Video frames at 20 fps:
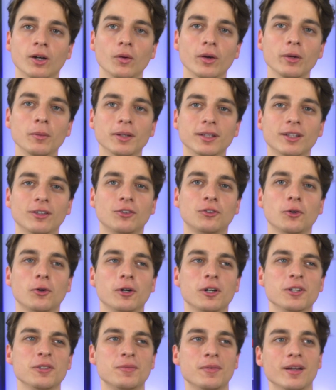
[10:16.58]
Going with a
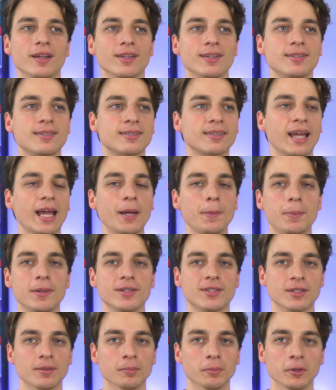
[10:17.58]
sort of
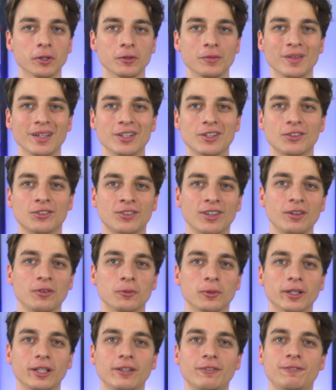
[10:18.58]
escapism movie just didn't
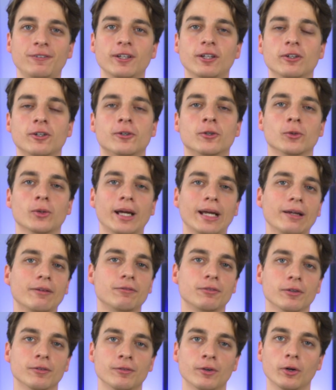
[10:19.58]
really feel great
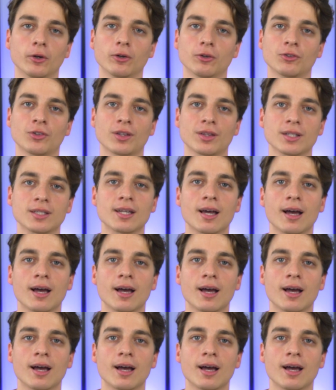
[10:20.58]
for voters at the